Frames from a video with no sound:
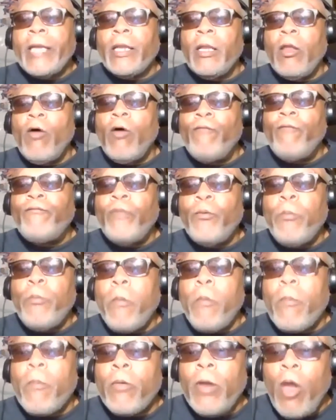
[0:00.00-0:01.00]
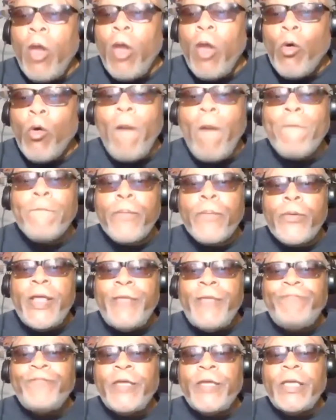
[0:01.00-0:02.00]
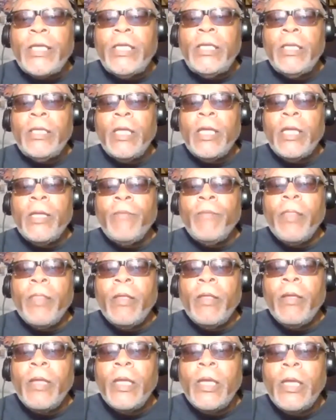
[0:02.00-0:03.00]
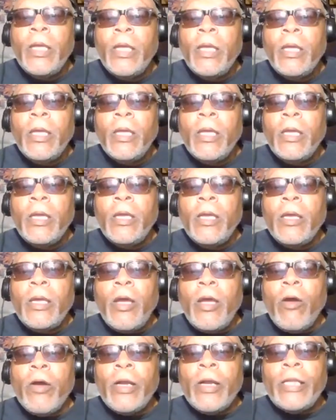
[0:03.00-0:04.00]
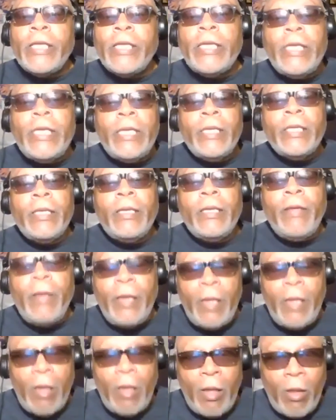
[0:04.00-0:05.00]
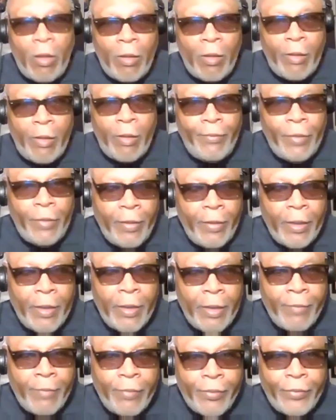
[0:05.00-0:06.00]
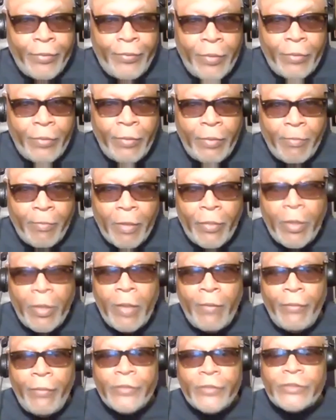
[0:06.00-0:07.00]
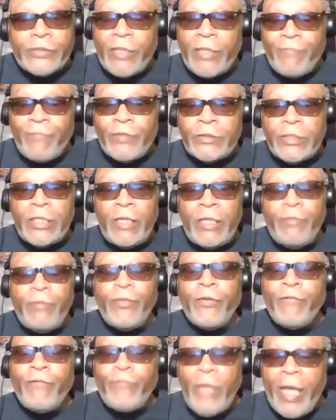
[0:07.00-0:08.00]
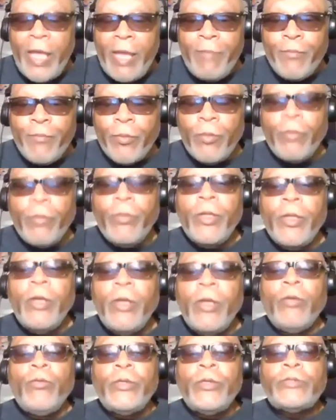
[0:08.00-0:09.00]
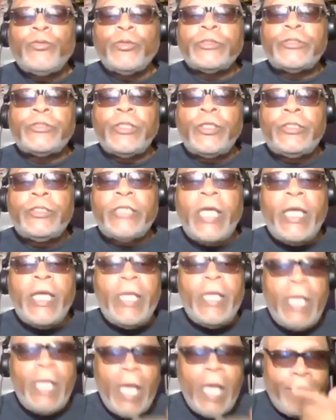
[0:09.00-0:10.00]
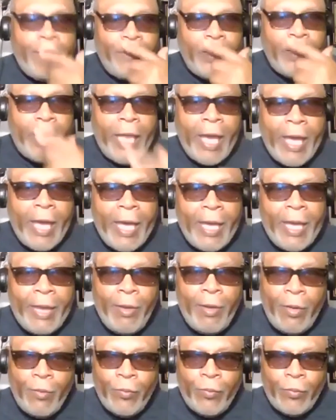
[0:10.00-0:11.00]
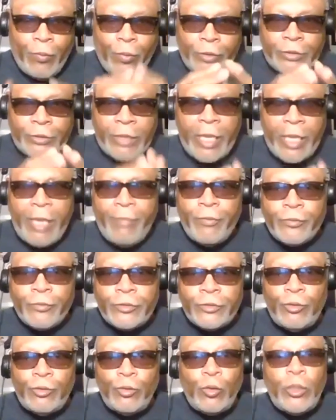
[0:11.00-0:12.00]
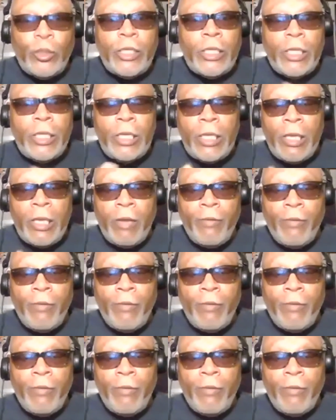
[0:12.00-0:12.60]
briefing early on the 17th of April, which was the day that I was able to hear this specific